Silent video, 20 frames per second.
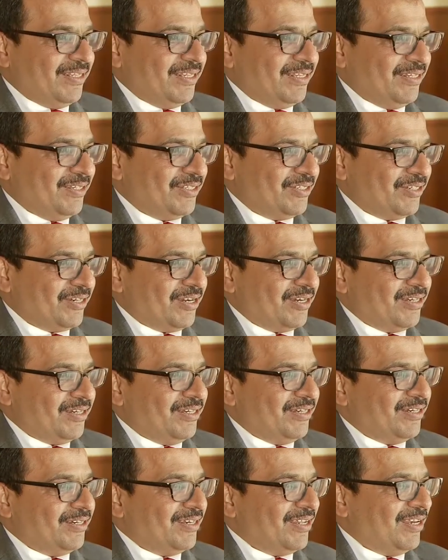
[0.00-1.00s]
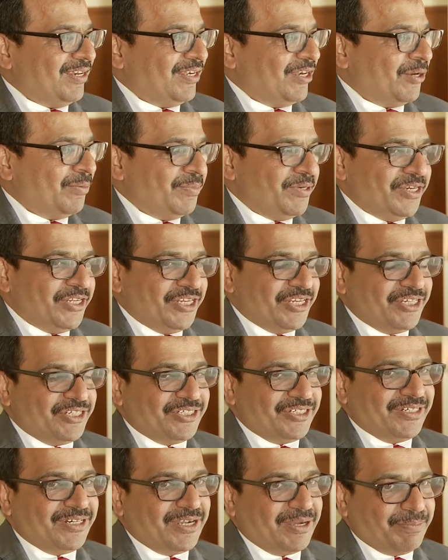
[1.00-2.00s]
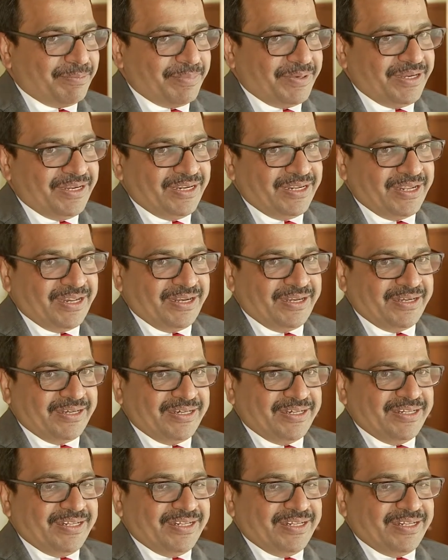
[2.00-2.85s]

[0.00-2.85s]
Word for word: They started a telecommunication company and